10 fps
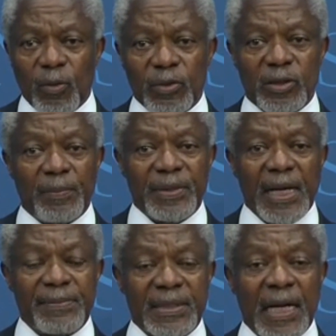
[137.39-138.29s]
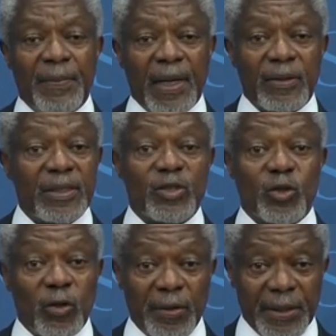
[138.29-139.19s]
who sometimes come out
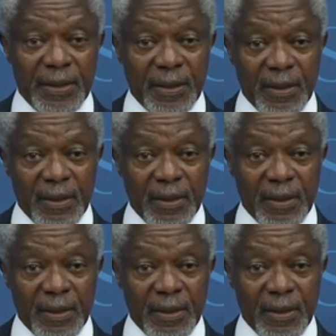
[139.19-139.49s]
destroyed